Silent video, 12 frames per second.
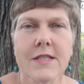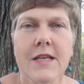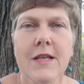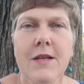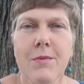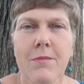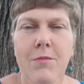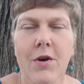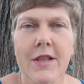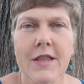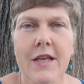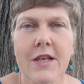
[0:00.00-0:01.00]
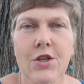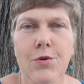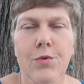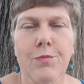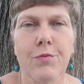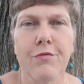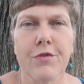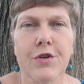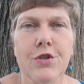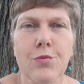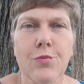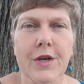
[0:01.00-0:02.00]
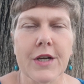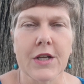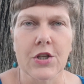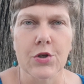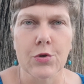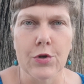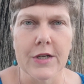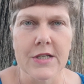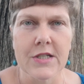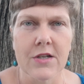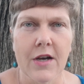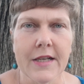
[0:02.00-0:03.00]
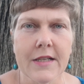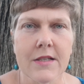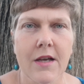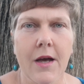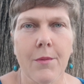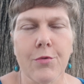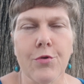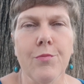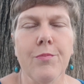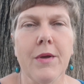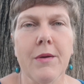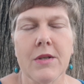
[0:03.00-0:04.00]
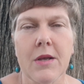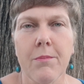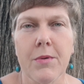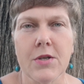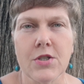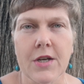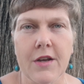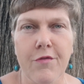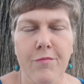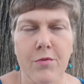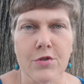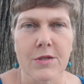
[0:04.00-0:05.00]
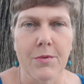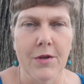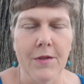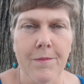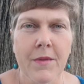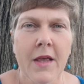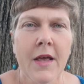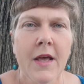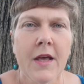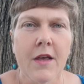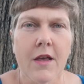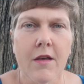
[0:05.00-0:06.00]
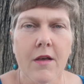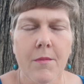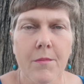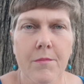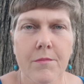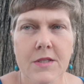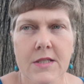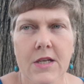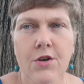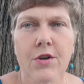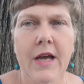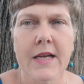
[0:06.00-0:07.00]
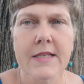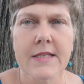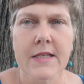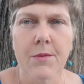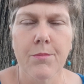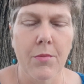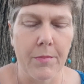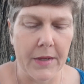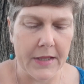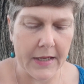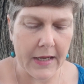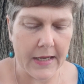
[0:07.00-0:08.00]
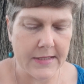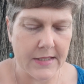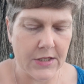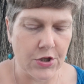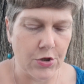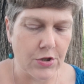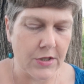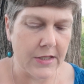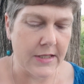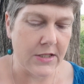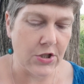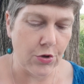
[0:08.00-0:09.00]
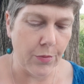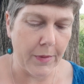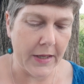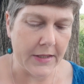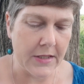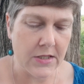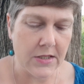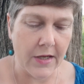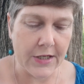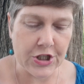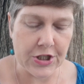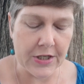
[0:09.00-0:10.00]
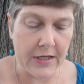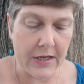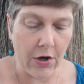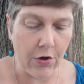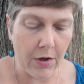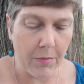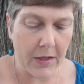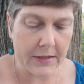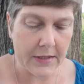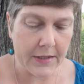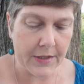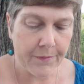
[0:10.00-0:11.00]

keep in mind there that you would prefer to work at the cooler side, room temperature if possible. Stearic acid and palmitic acid usually is in your butters like shea and cocoa butter.